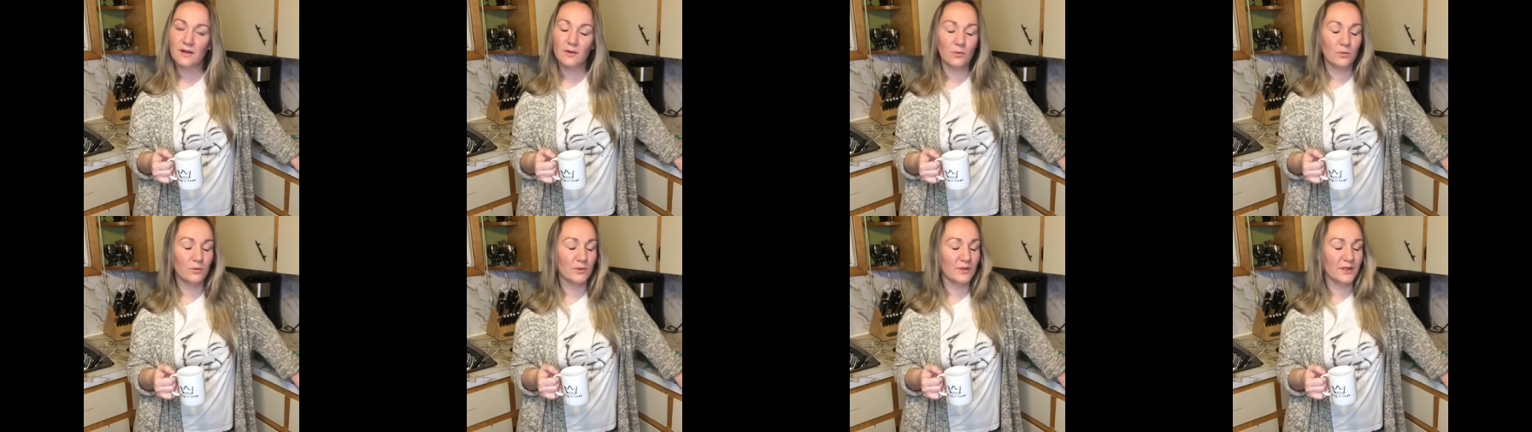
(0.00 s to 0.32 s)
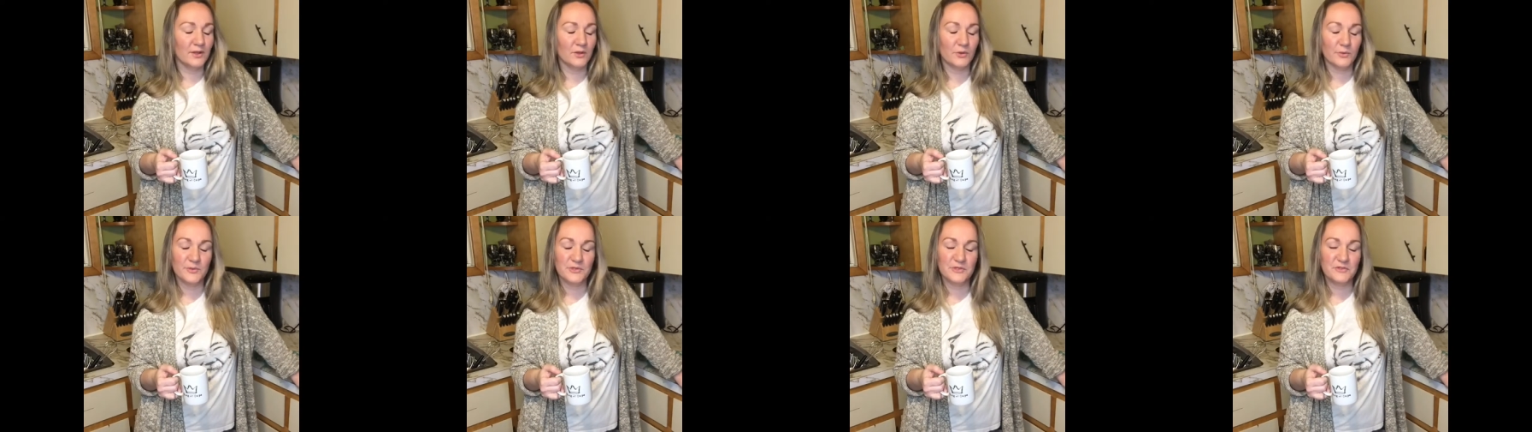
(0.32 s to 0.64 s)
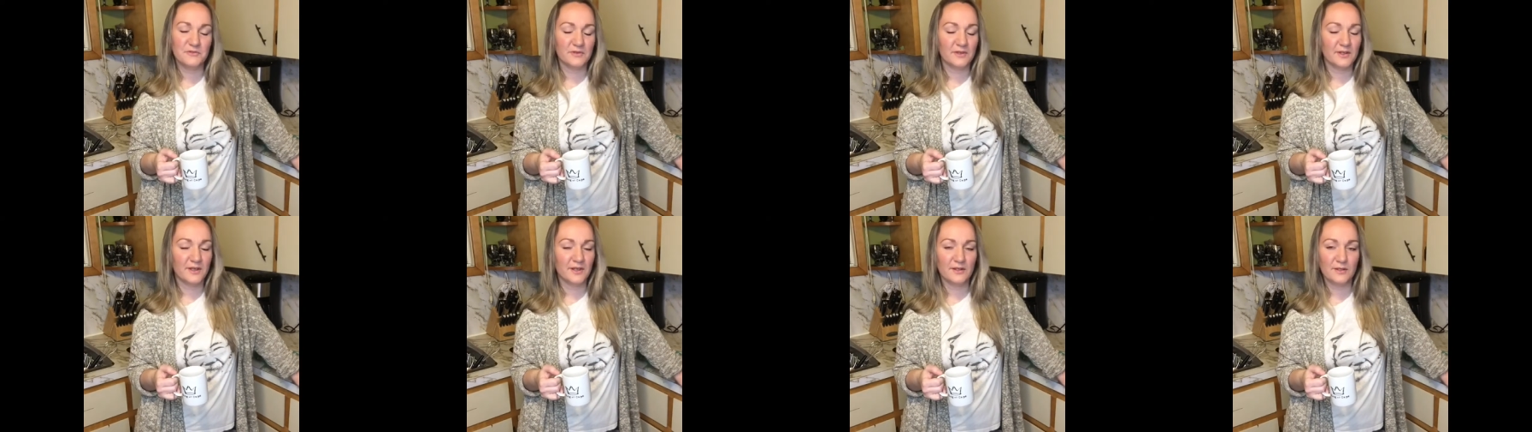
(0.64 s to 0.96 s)
we almost
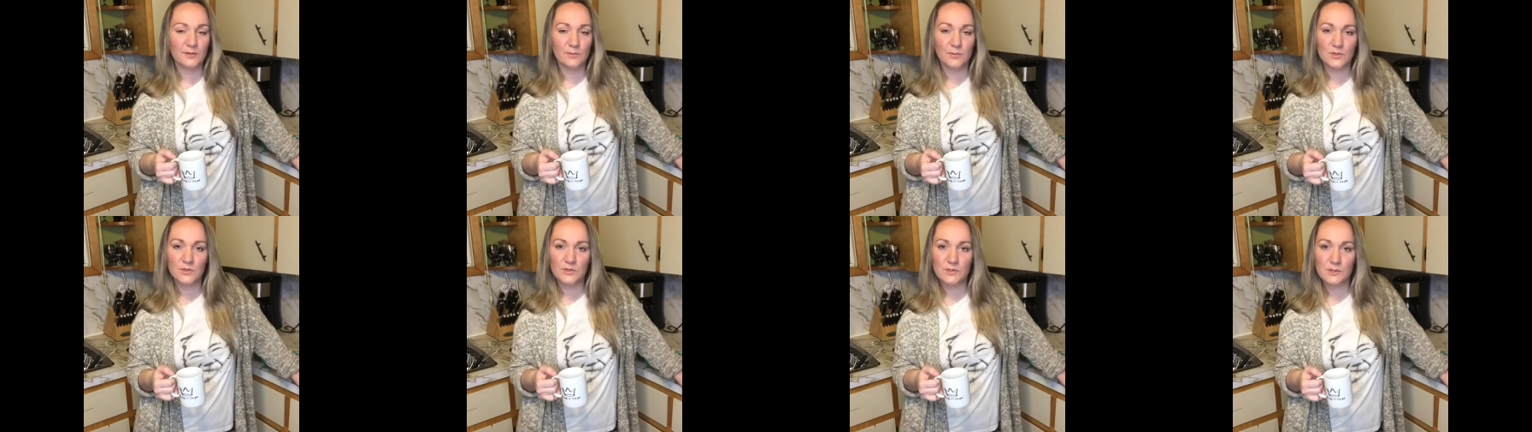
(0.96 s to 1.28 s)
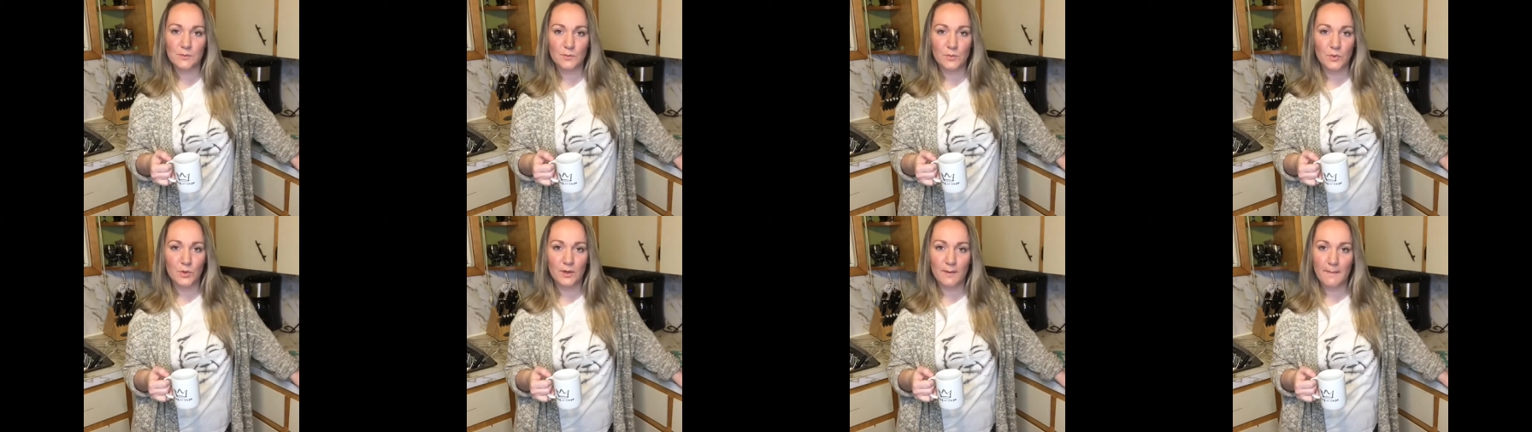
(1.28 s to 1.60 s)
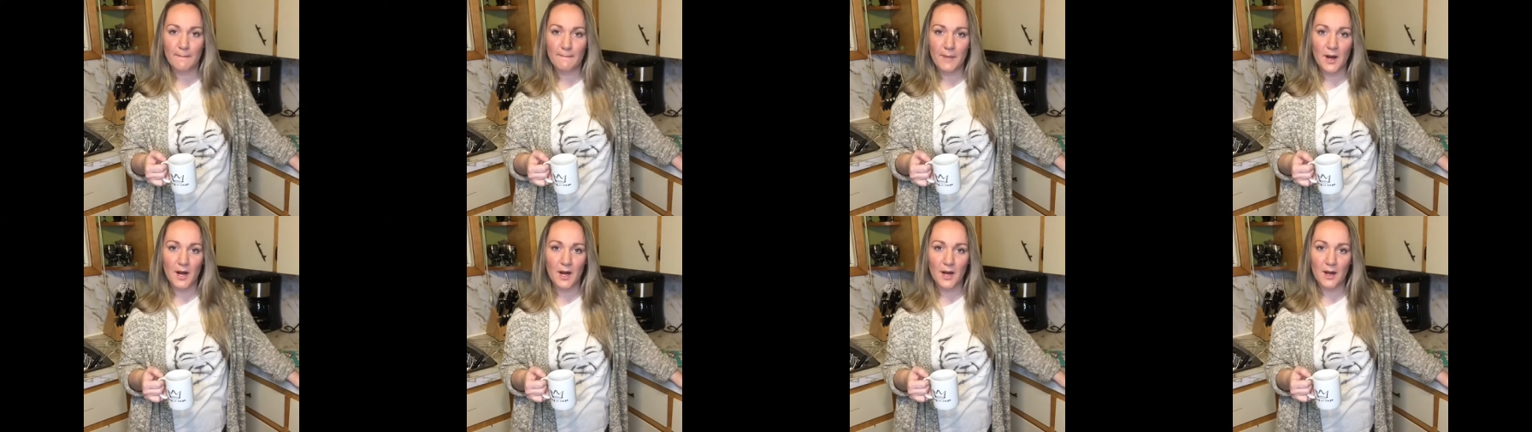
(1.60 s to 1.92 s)
forgot the most
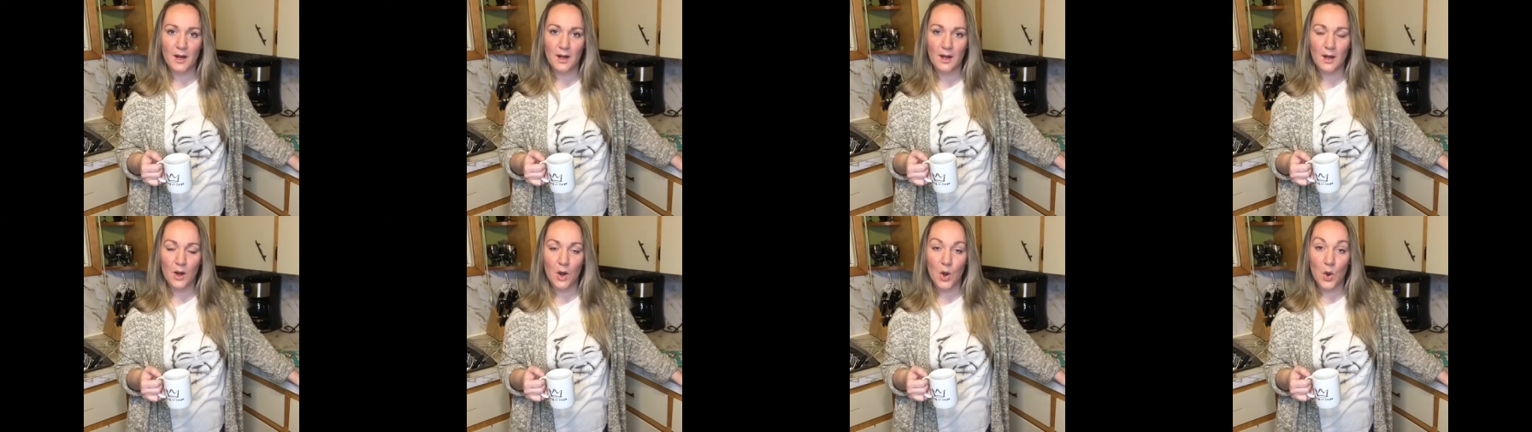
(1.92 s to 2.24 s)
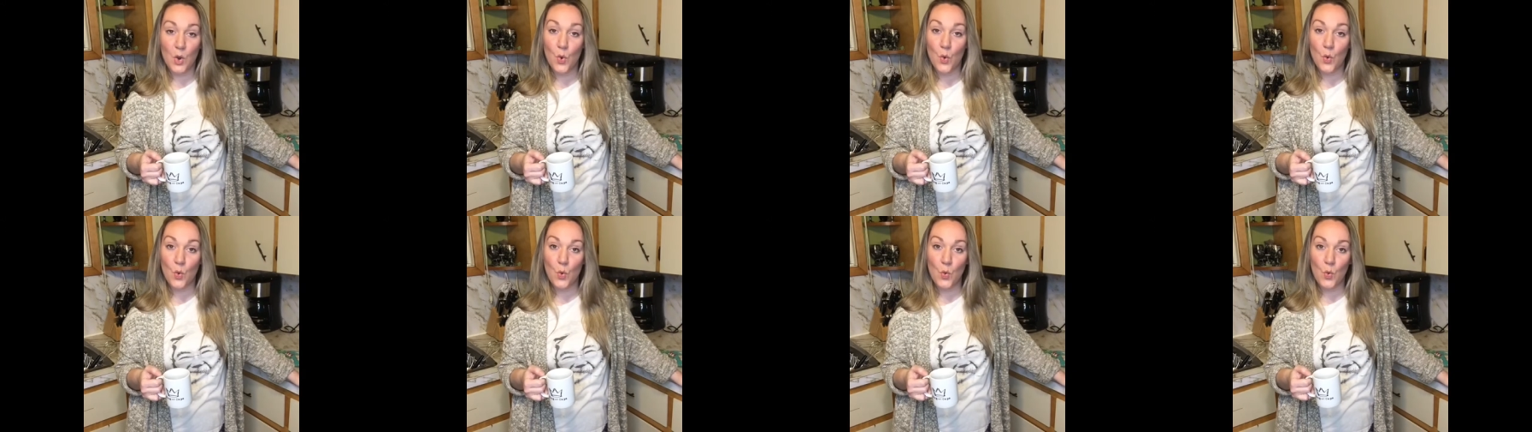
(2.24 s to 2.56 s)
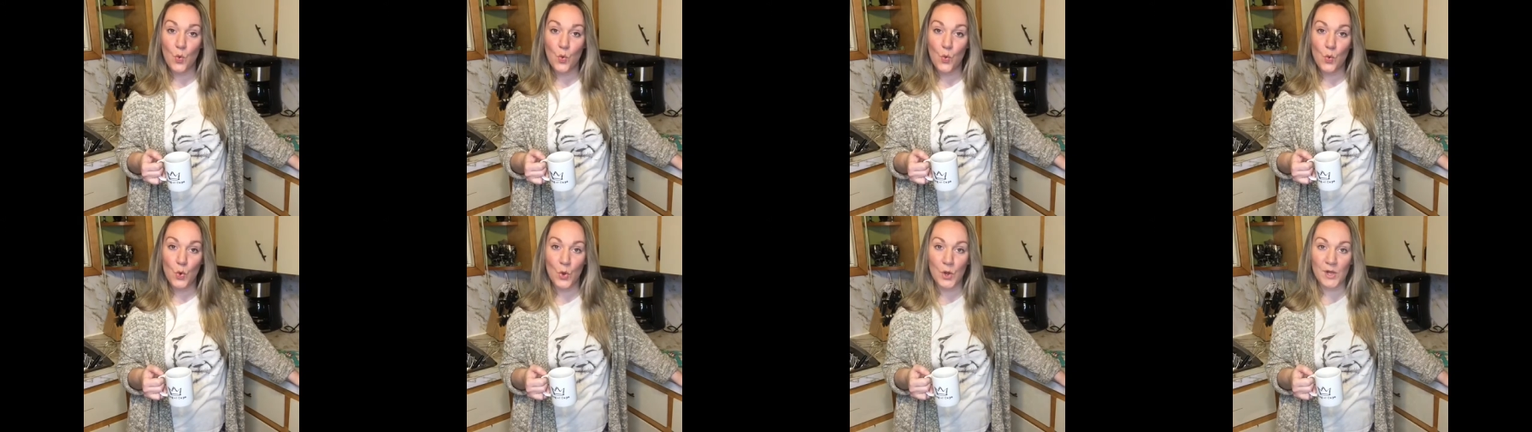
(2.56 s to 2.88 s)
important part.
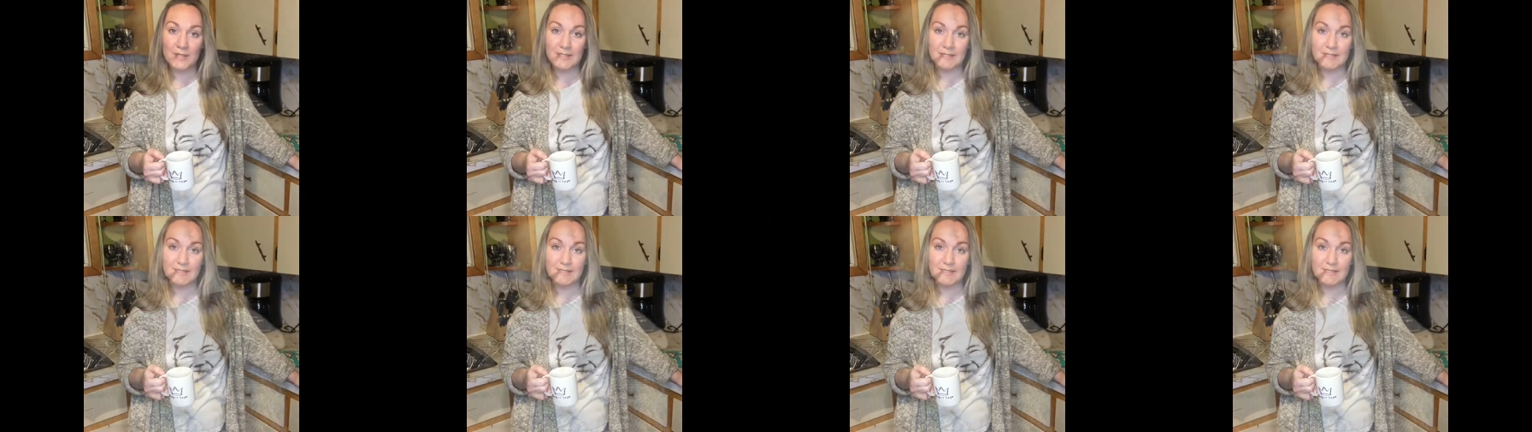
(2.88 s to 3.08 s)
1